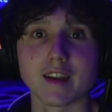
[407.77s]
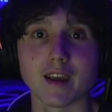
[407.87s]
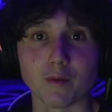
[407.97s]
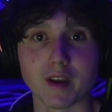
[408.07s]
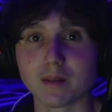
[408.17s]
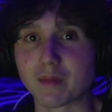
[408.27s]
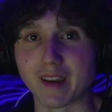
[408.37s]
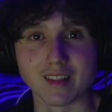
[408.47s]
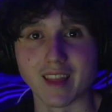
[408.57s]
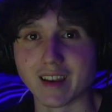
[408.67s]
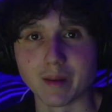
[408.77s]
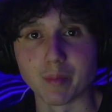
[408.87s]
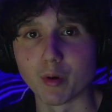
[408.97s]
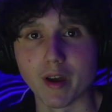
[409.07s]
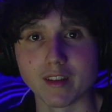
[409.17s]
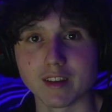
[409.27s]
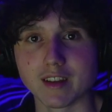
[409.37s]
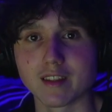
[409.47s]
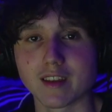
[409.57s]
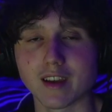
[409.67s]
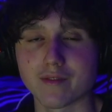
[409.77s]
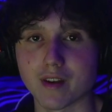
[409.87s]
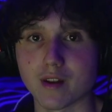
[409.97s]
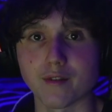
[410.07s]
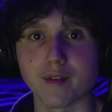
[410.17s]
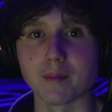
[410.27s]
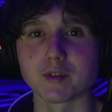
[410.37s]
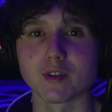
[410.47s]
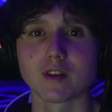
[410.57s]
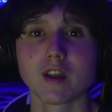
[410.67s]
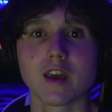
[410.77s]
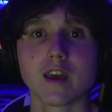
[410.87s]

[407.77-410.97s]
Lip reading: a random like lightning bolt LED thing I found off of Amazon.